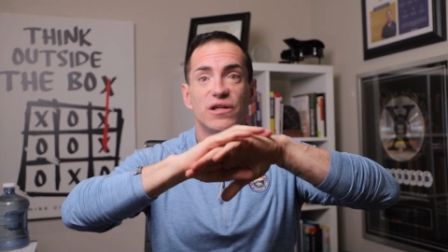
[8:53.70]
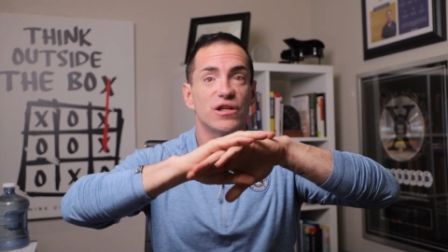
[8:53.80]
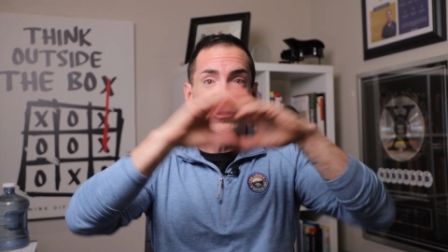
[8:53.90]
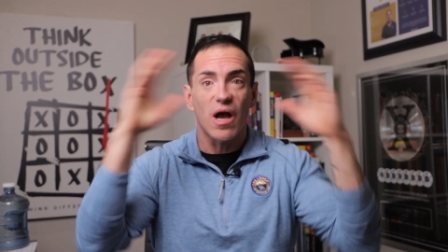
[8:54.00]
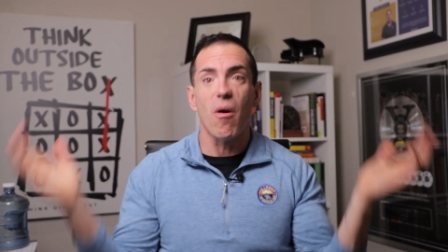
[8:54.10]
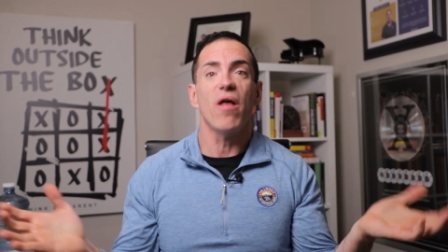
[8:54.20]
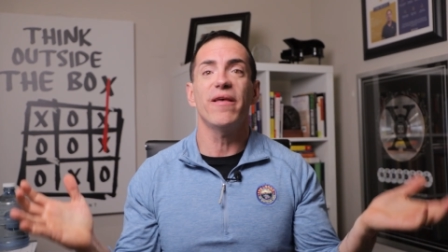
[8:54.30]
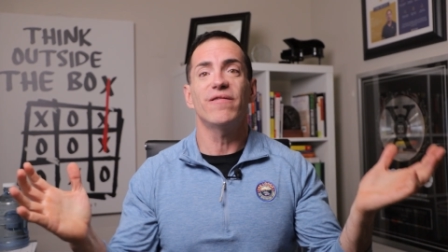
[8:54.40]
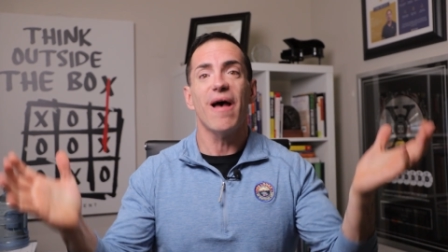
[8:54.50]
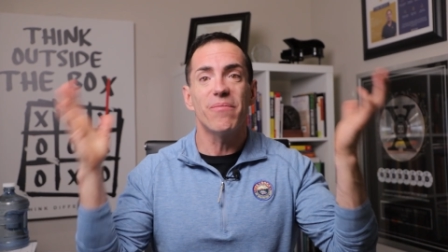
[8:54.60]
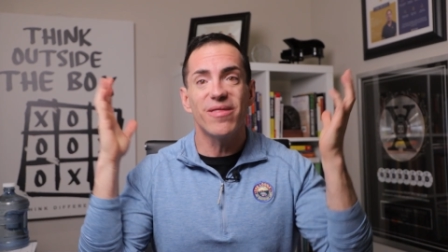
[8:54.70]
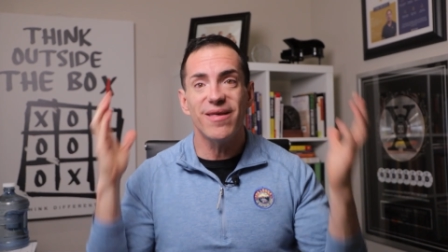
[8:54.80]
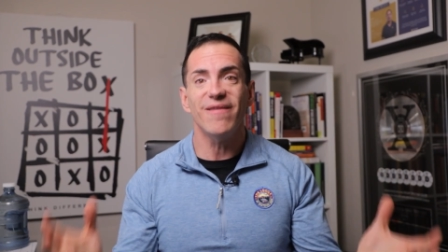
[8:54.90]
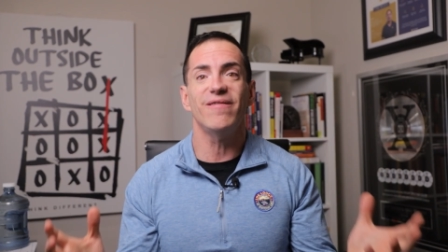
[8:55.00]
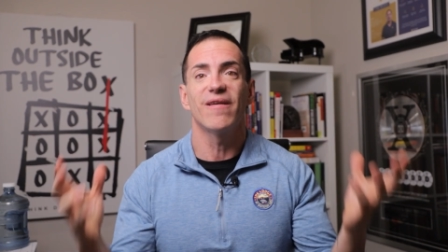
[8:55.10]
to sum all this up
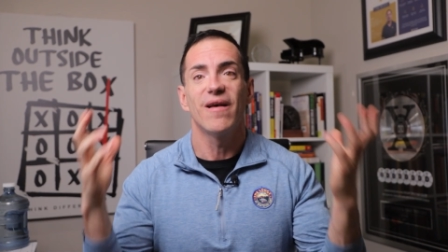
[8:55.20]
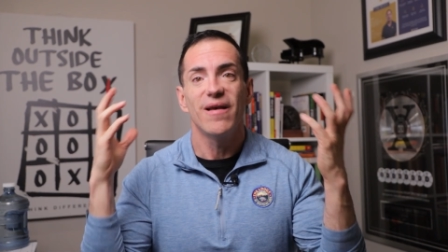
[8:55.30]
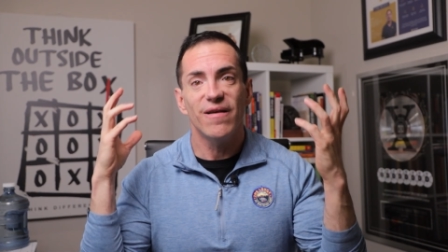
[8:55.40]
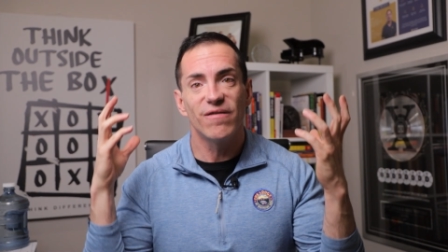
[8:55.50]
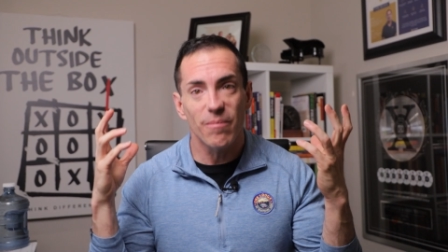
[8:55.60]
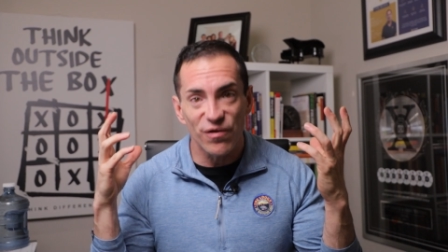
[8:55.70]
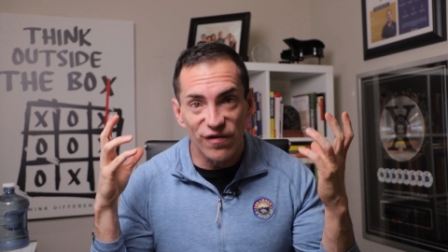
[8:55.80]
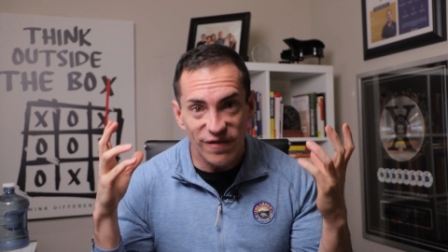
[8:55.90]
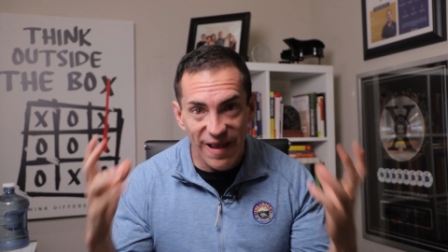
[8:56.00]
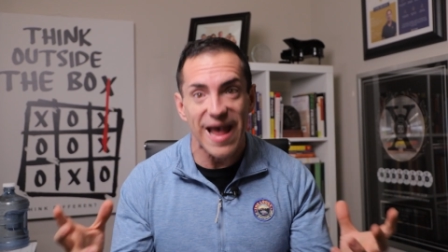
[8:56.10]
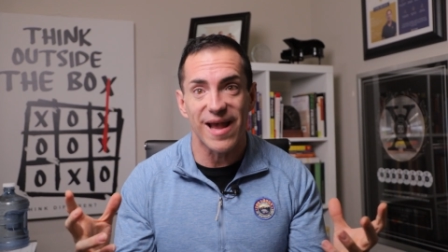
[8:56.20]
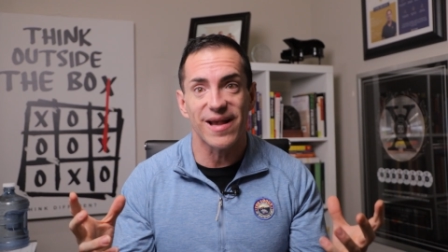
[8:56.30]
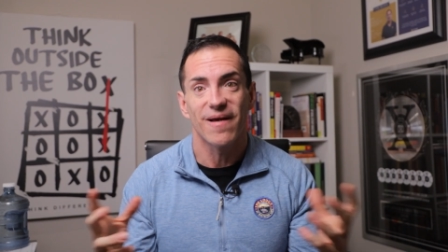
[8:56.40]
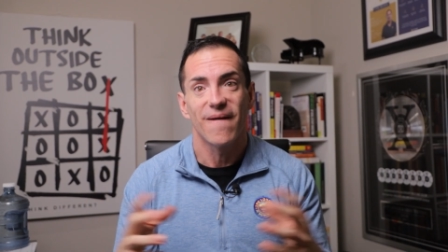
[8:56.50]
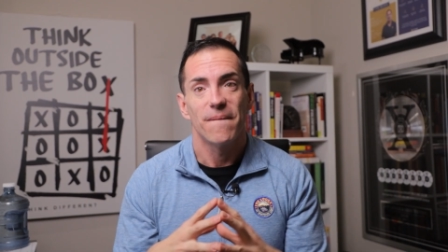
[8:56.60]
this is the
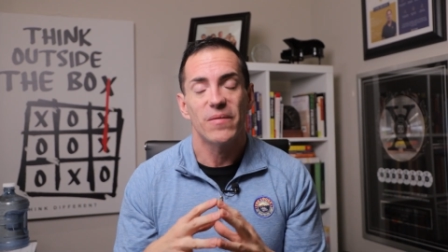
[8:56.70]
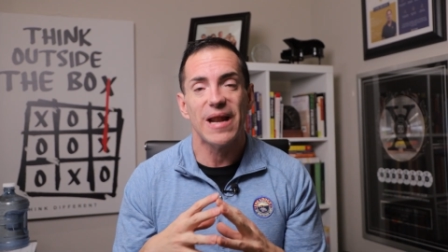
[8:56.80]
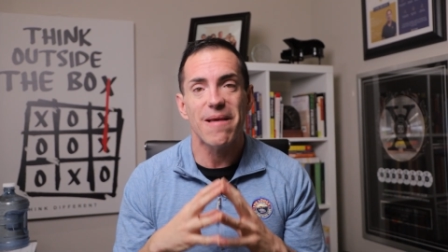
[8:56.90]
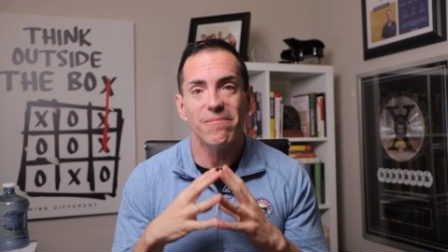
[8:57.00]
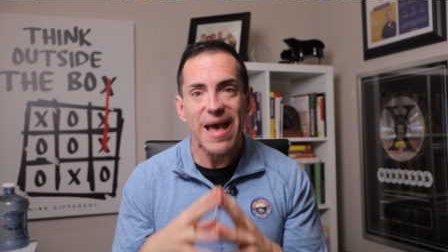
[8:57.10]
mistake that I